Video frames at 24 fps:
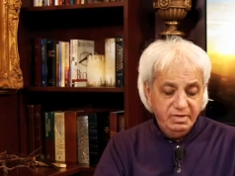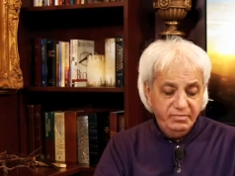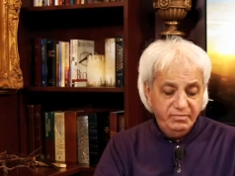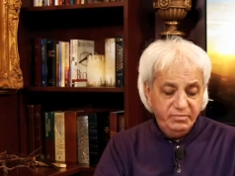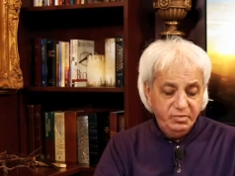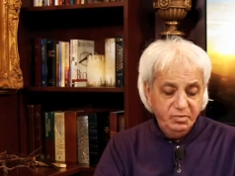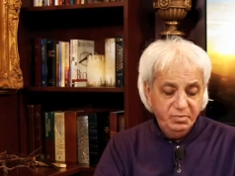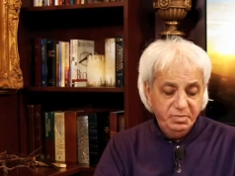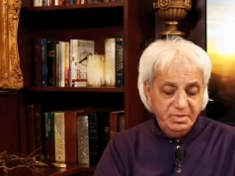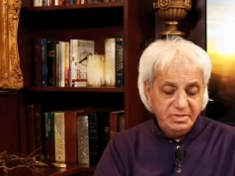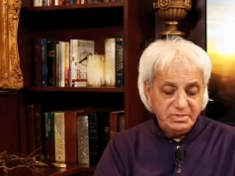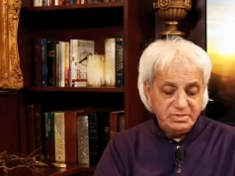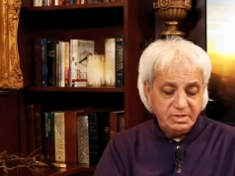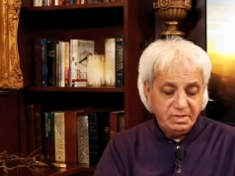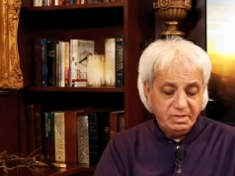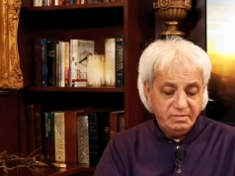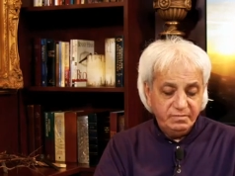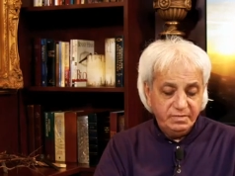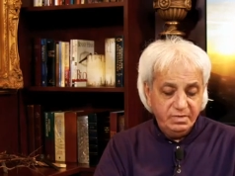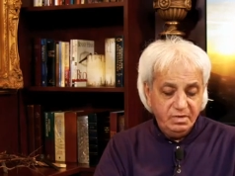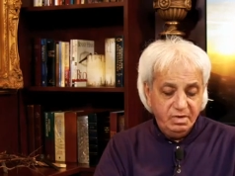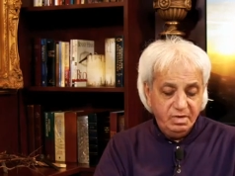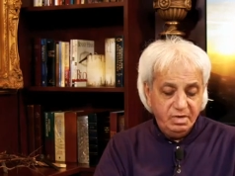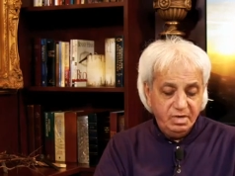If you be the Son
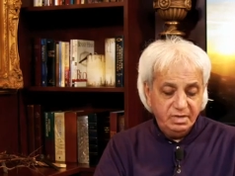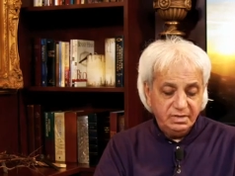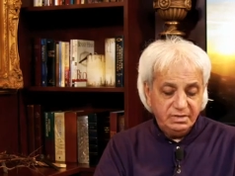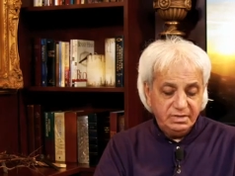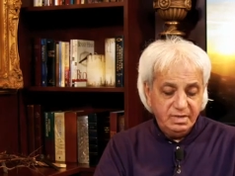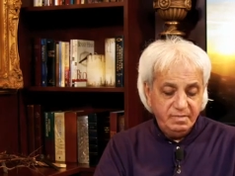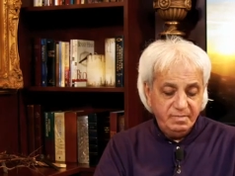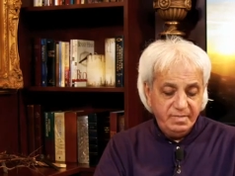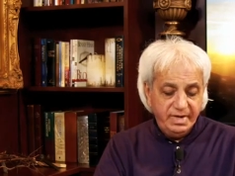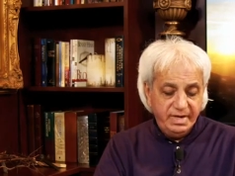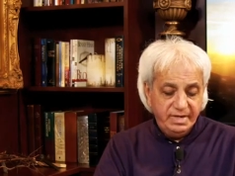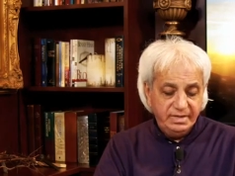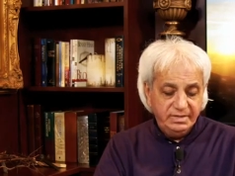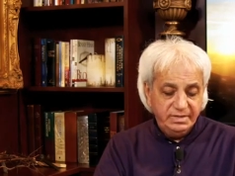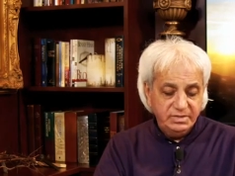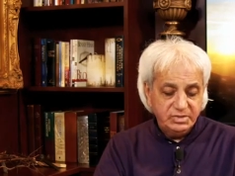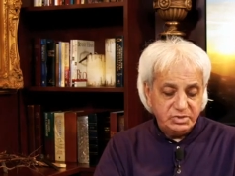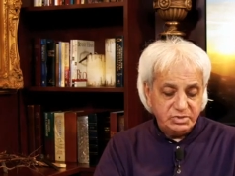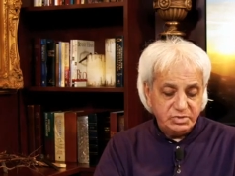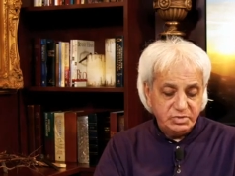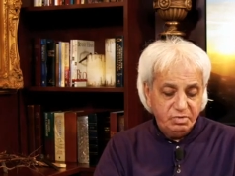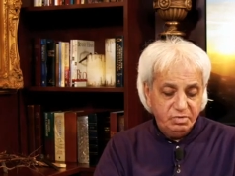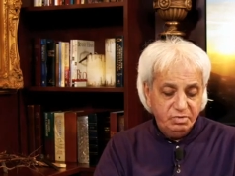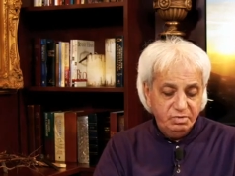of God, command
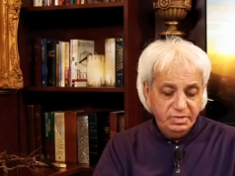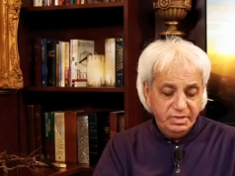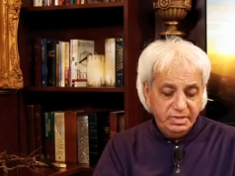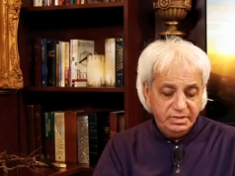this stone